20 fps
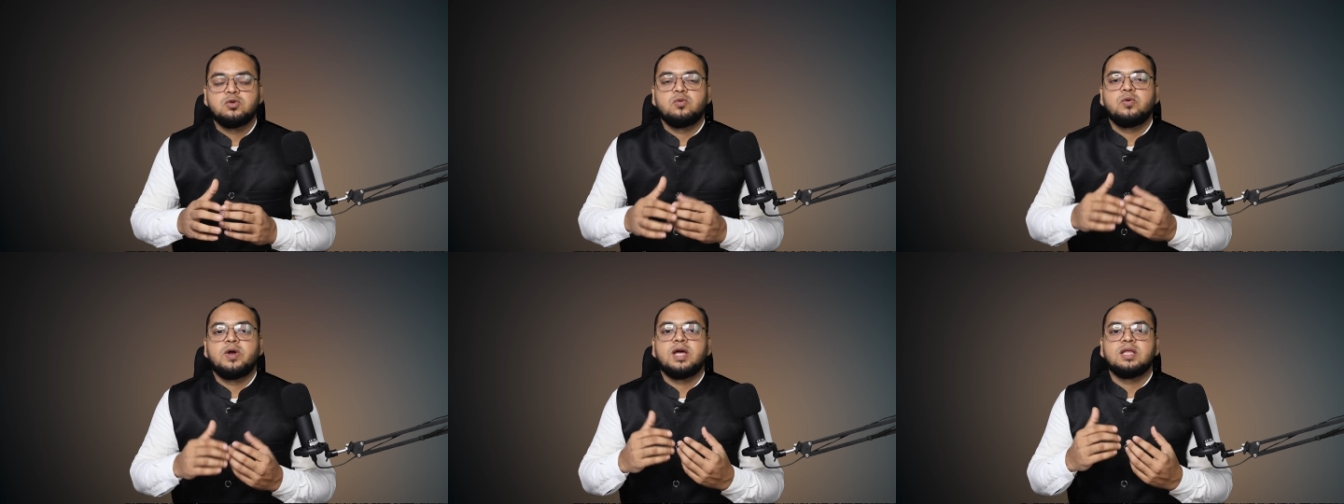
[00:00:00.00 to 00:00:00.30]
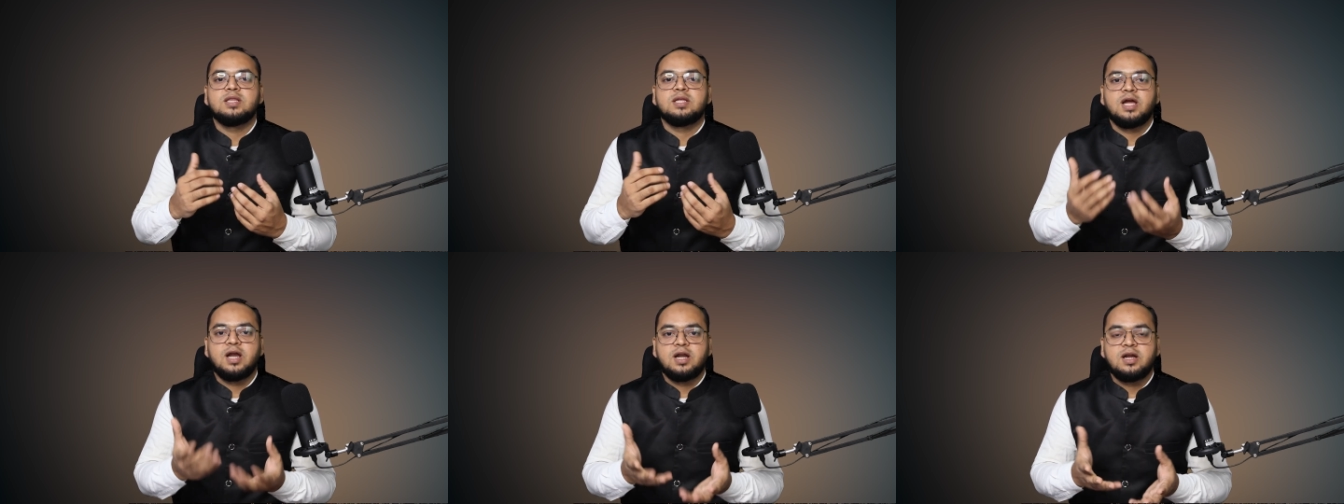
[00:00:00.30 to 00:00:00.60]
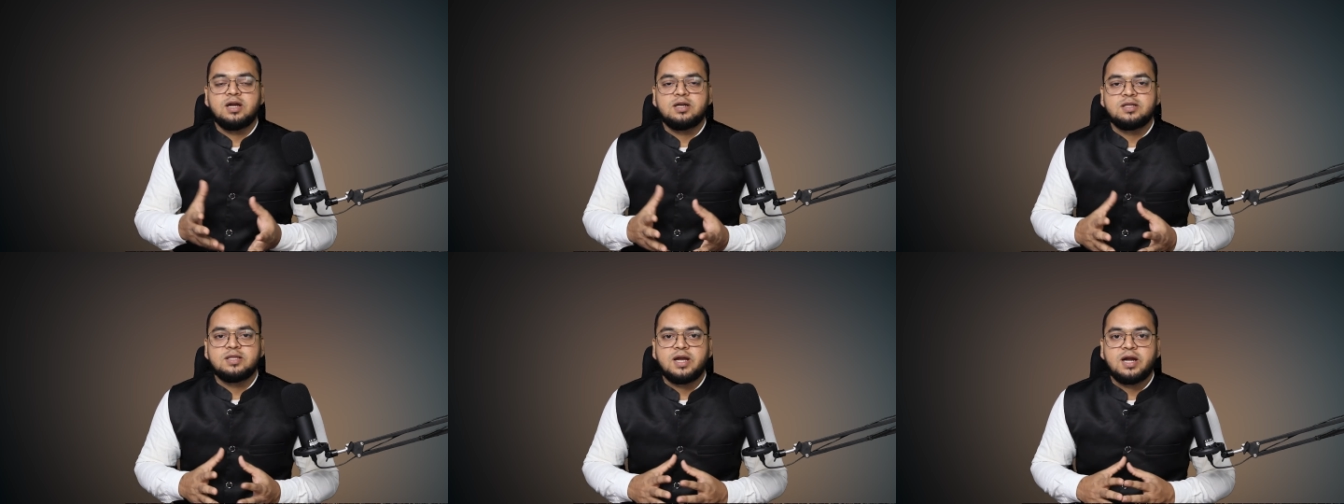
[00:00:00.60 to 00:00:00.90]
You can
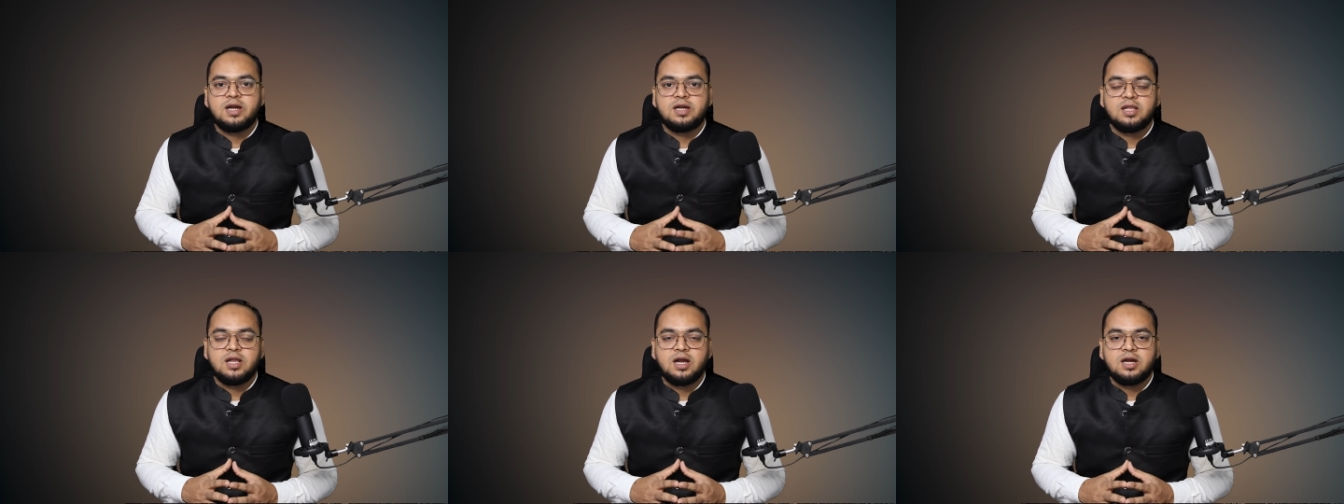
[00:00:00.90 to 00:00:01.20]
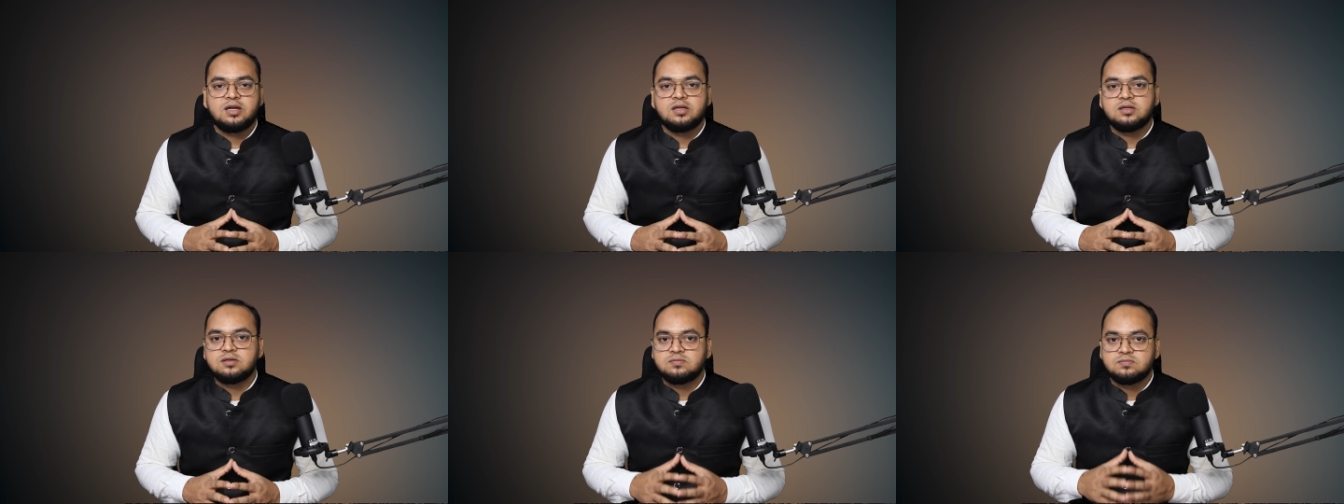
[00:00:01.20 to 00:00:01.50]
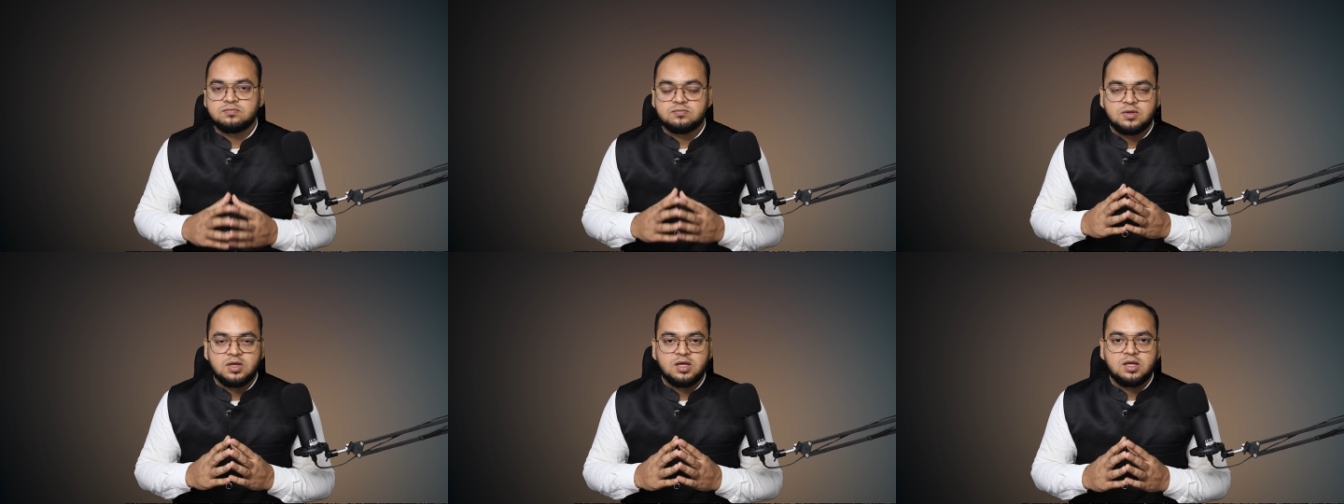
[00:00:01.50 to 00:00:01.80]
edit that later,
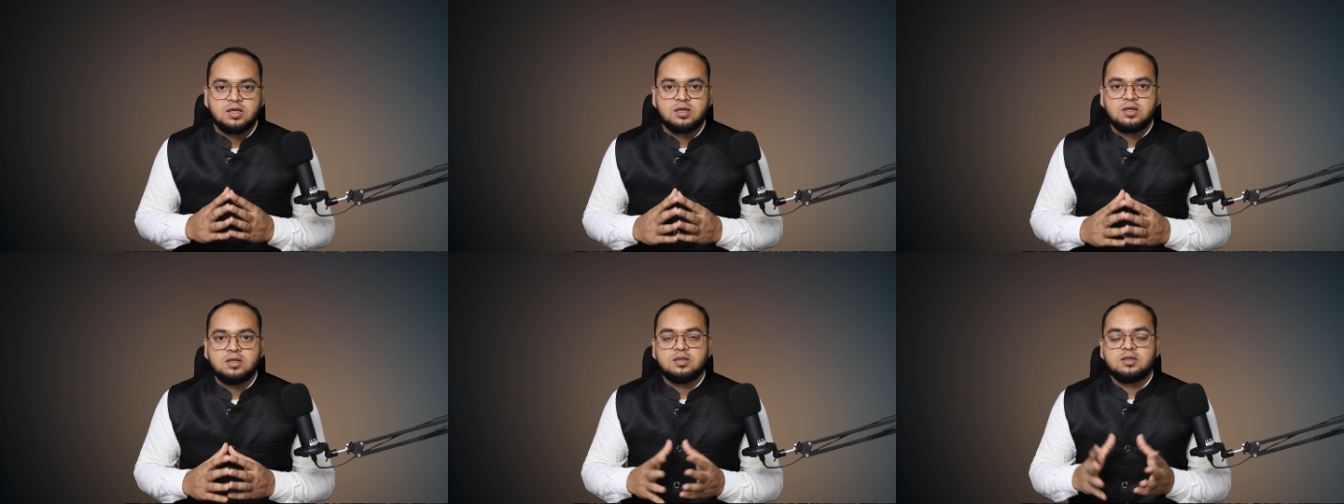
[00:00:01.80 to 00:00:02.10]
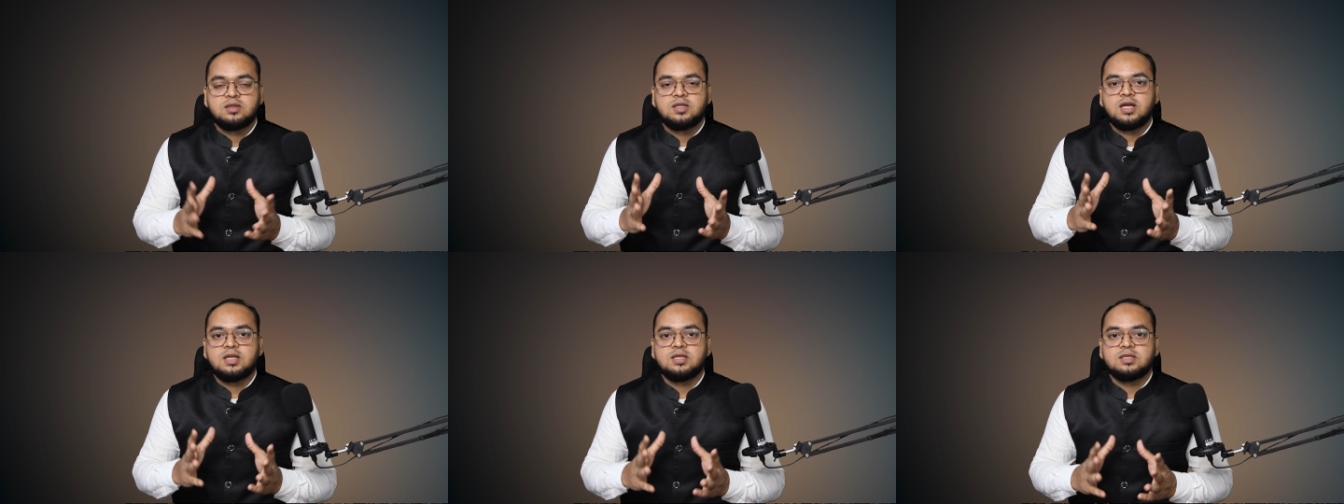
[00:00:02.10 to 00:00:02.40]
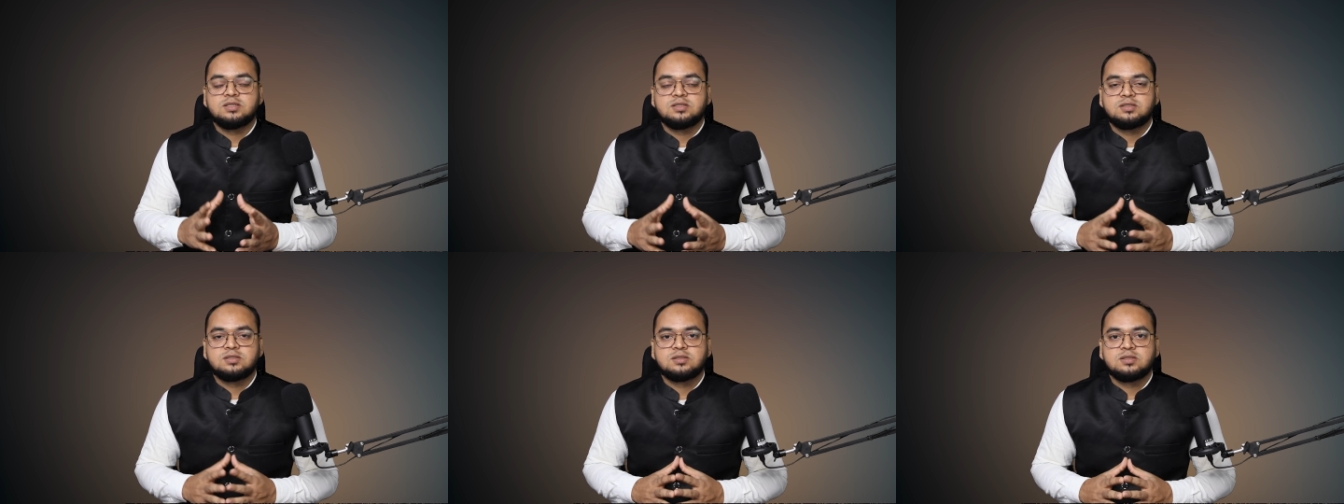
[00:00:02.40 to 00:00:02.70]
that
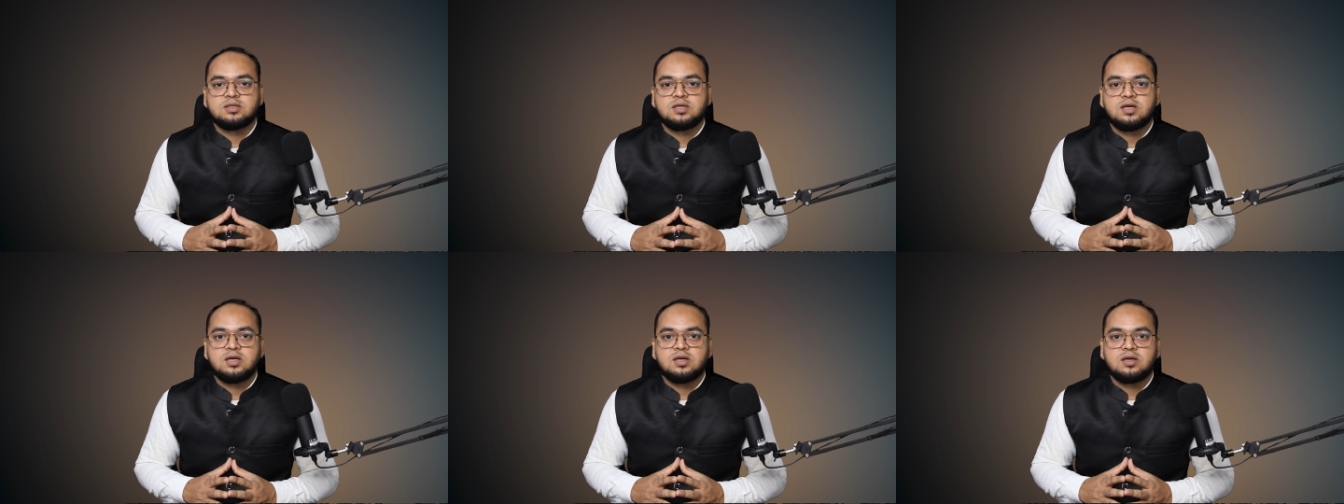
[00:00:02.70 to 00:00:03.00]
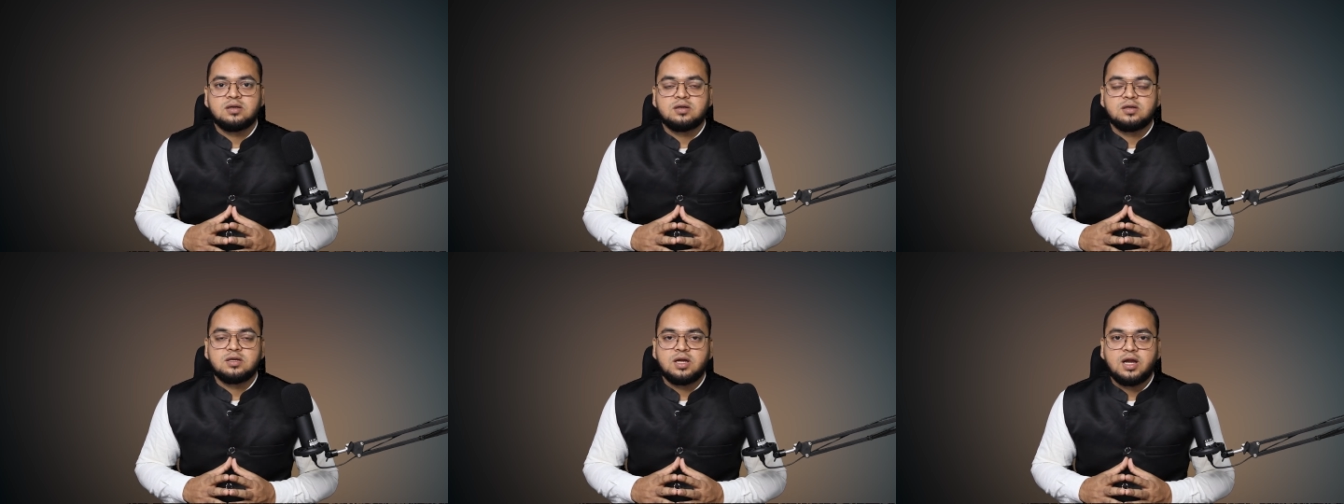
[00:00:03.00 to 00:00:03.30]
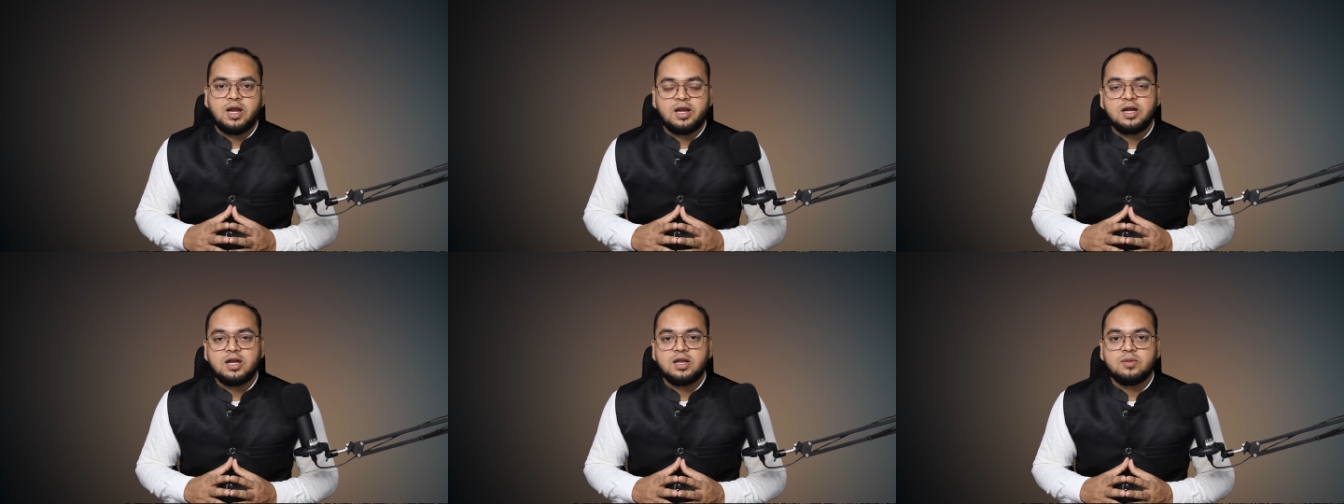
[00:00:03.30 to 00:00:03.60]
is uh,
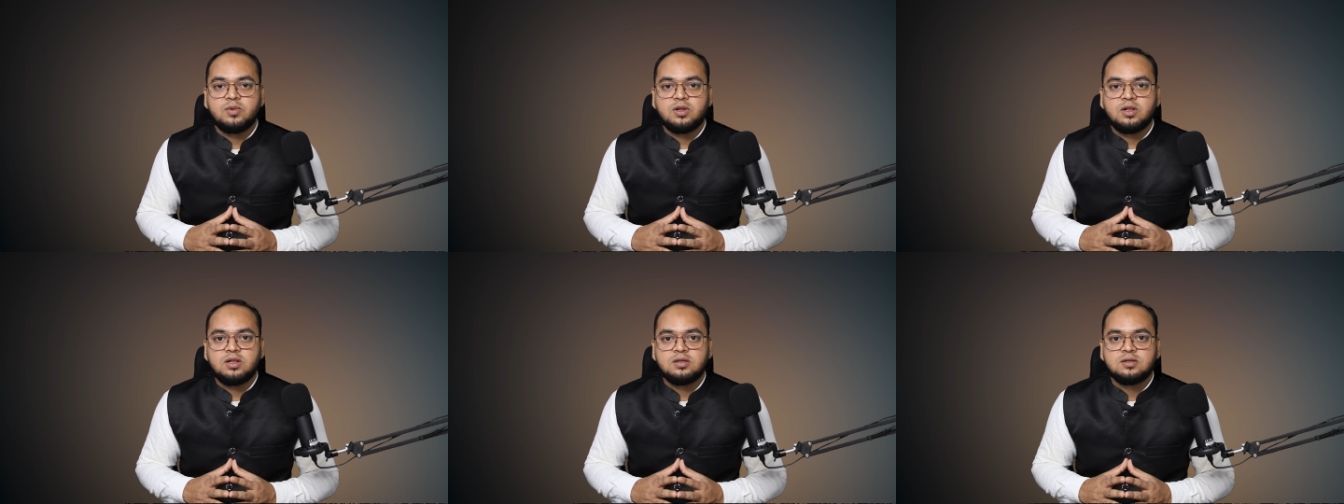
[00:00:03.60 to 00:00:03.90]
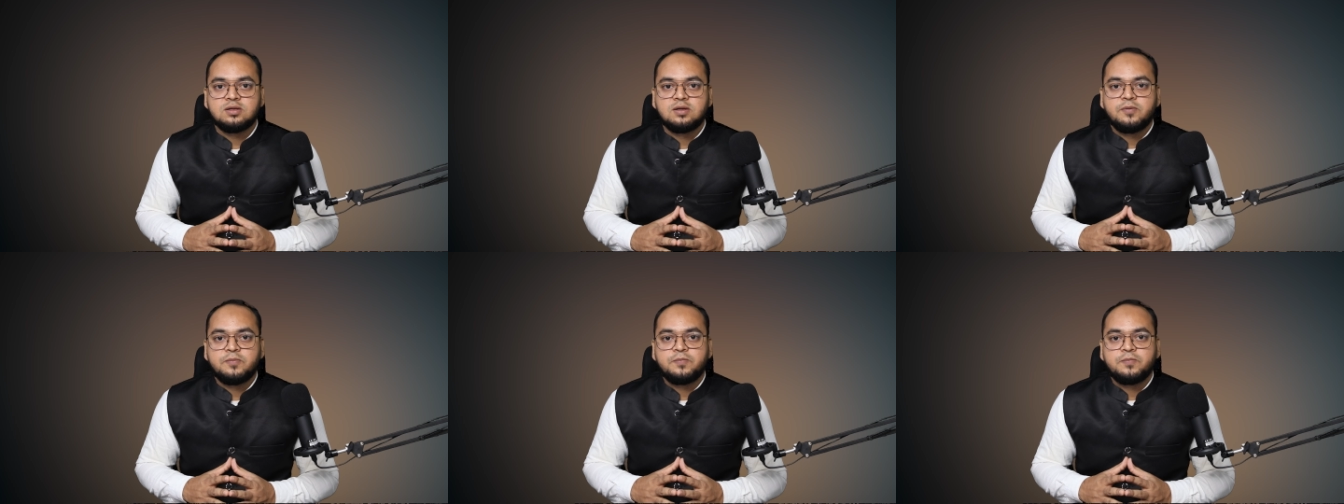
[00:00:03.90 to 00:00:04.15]
editable.